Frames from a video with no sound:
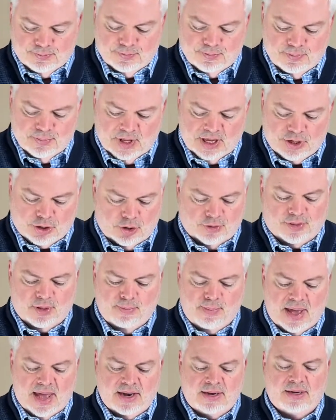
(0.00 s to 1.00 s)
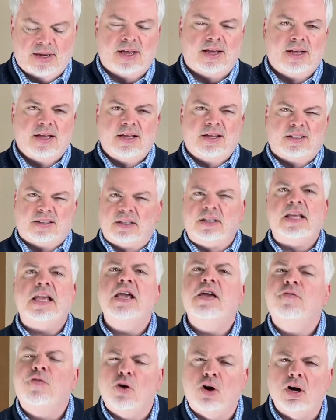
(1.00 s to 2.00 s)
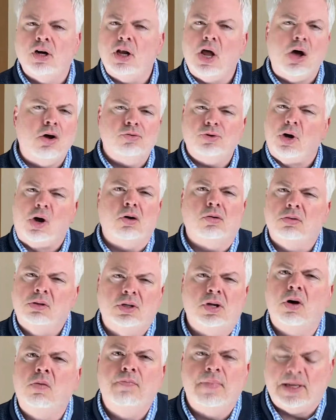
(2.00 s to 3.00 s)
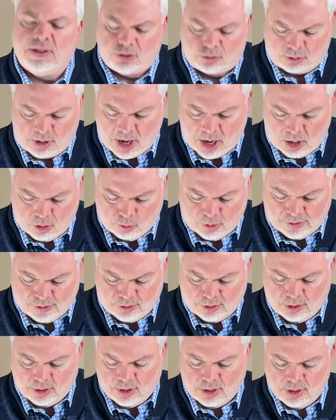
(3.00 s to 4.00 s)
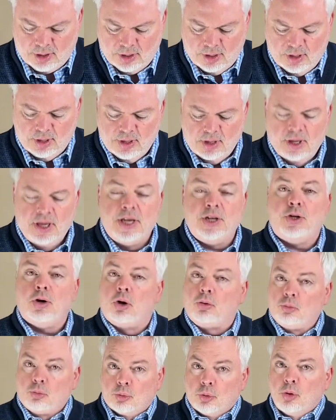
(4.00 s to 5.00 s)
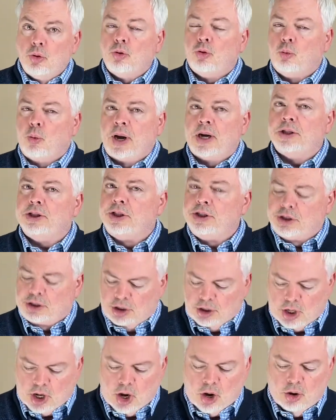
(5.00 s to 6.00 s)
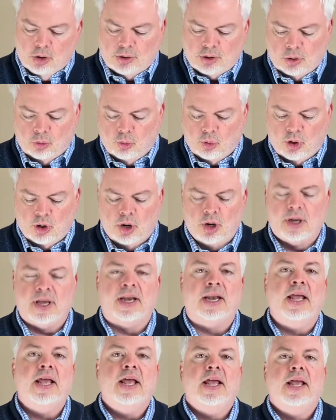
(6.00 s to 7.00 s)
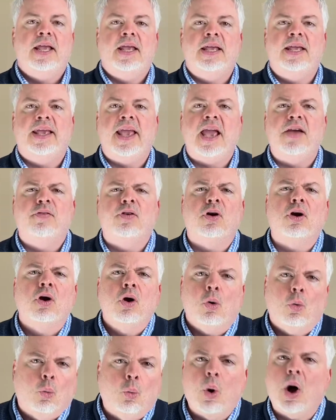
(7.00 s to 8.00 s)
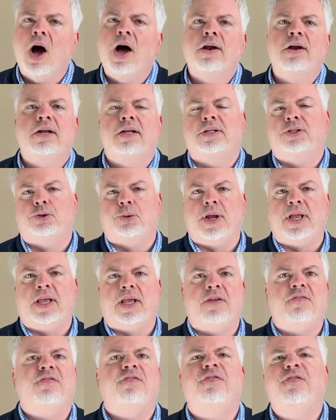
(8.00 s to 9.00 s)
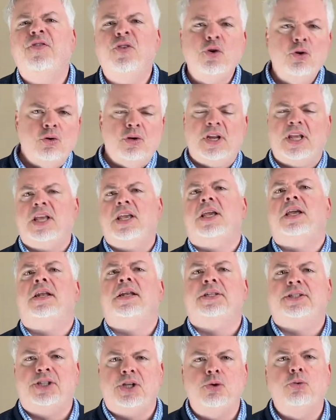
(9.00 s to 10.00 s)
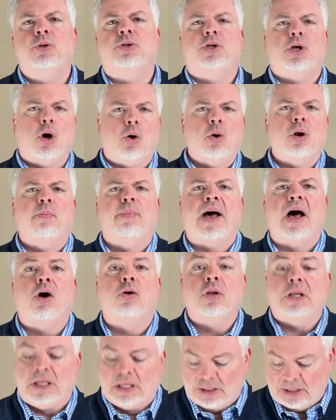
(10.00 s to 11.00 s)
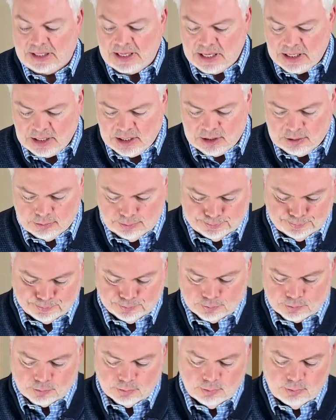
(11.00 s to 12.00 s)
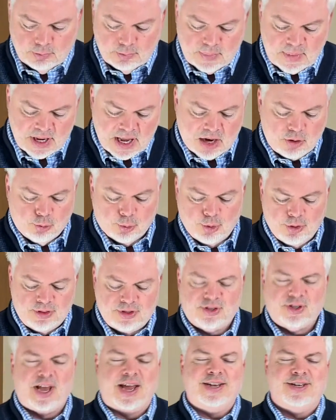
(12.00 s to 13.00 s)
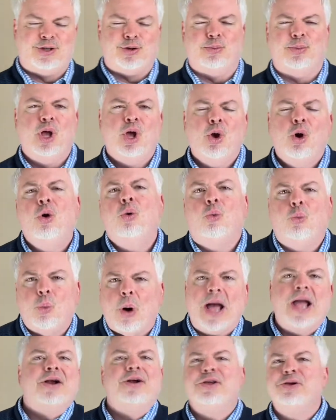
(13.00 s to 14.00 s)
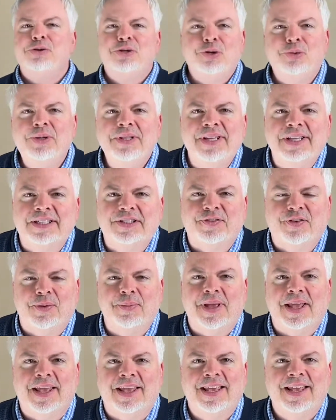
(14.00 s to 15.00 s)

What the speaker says: He told the men to leave her alone. Don't mess around with her. He told Ruth where she should go to work, and he gave her water to drink and food to eat as she was going about gleaning. And Ruth said to him, "Why are you doing this for me?"